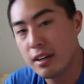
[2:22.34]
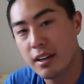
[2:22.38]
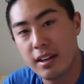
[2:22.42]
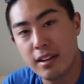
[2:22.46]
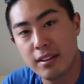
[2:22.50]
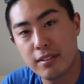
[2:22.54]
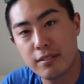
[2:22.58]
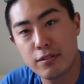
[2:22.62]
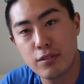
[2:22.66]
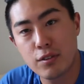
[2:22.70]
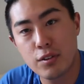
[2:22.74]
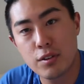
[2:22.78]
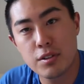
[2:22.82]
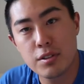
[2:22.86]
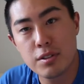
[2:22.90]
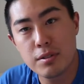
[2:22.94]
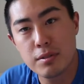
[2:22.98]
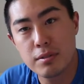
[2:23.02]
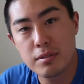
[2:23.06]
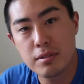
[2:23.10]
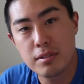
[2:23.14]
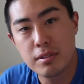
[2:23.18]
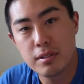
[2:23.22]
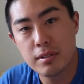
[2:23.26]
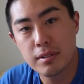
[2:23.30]
And
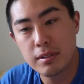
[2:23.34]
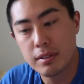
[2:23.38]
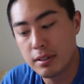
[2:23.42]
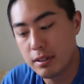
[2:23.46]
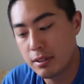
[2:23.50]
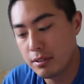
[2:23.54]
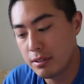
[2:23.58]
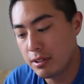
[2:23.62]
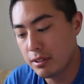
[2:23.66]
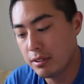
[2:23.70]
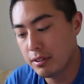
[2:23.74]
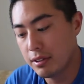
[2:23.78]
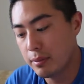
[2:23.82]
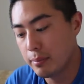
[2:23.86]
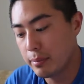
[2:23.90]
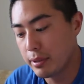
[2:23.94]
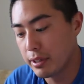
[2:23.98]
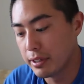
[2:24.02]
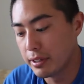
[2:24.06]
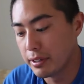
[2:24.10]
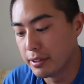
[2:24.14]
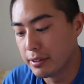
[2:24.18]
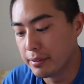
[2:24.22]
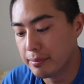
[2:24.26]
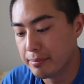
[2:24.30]
first, utility
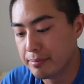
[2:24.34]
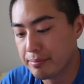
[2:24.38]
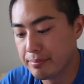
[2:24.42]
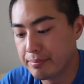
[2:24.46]
bill.